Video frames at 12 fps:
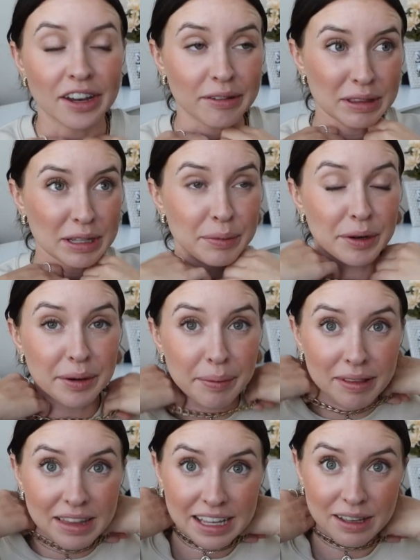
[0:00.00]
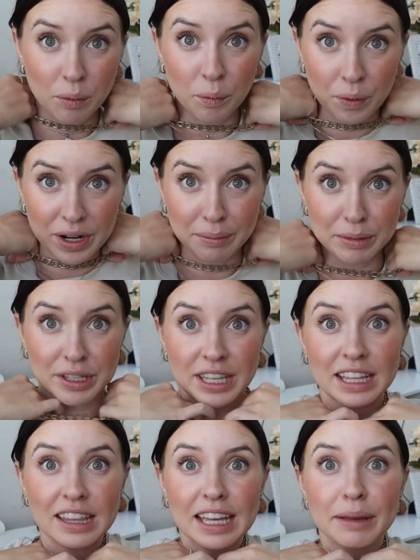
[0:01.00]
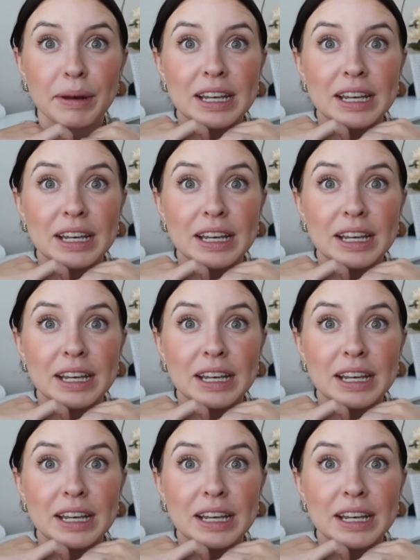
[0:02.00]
not really worried about like what I'm looking like,